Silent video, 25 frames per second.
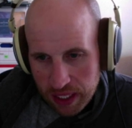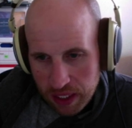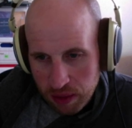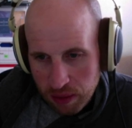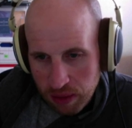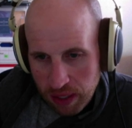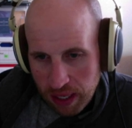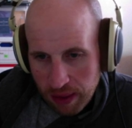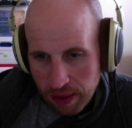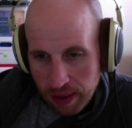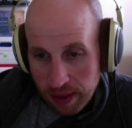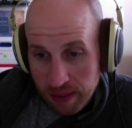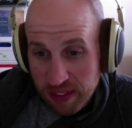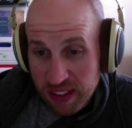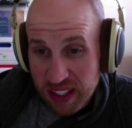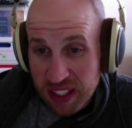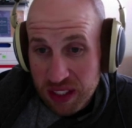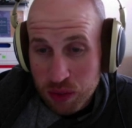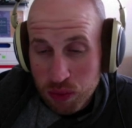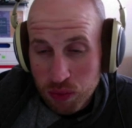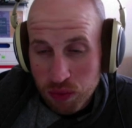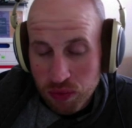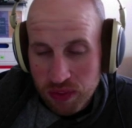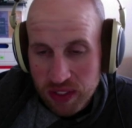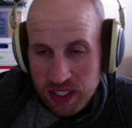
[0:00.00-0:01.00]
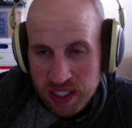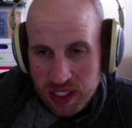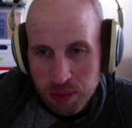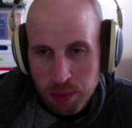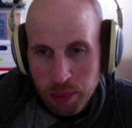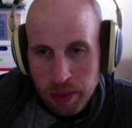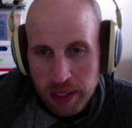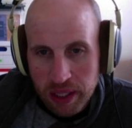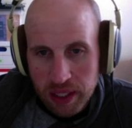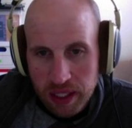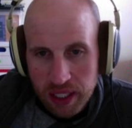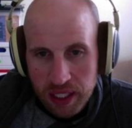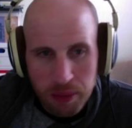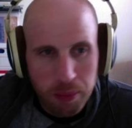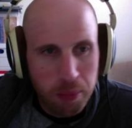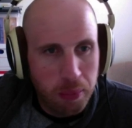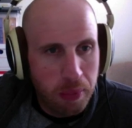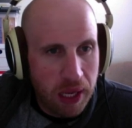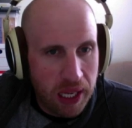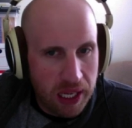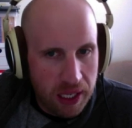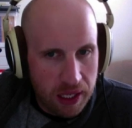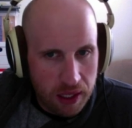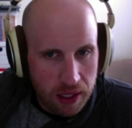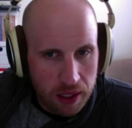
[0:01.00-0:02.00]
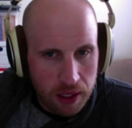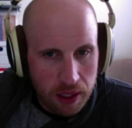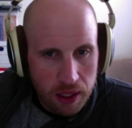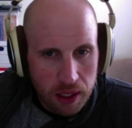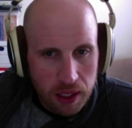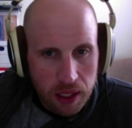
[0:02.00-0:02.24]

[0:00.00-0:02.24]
you now have this visibility button.